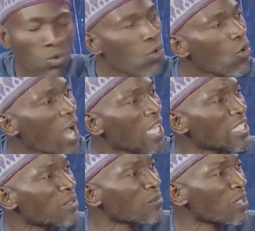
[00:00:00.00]
go and
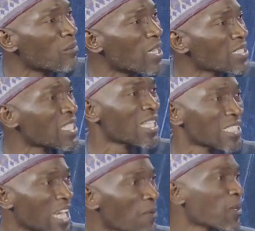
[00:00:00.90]
implement
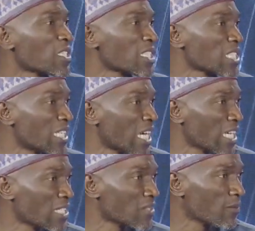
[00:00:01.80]
that presidential
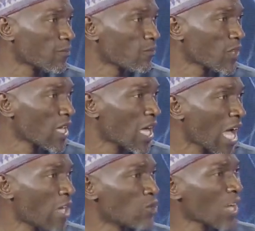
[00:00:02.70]
directive. Yes,
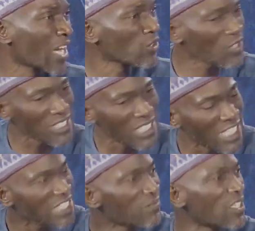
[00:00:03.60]
and you cannot
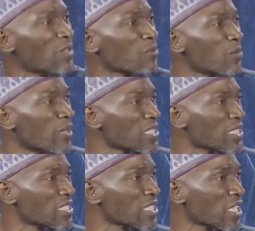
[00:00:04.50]
selectively implement
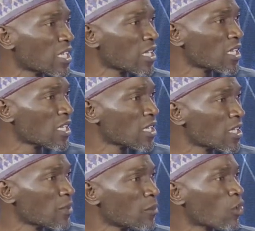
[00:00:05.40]
it.
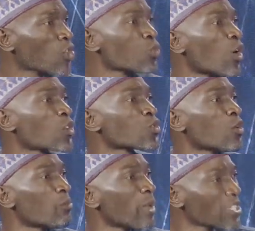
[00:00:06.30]
Because we
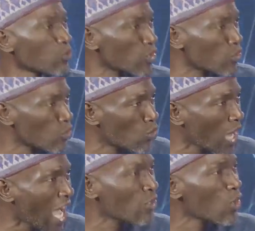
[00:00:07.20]
also met with
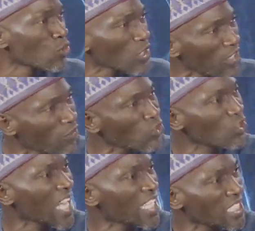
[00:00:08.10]
you, and you also gave us
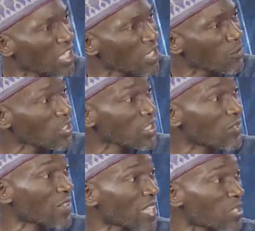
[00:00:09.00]
those assurances. Because
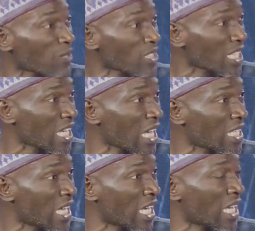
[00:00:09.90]
even after the
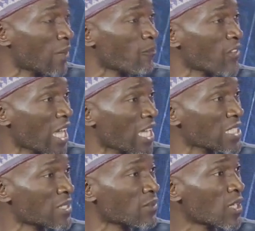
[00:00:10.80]
presidential
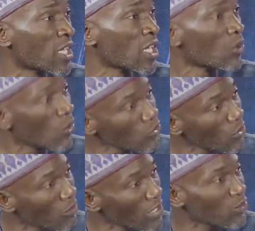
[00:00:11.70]
directive, we
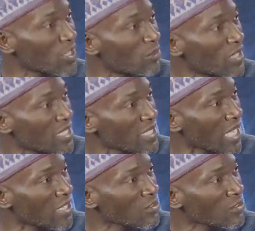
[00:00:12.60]
also met with the minister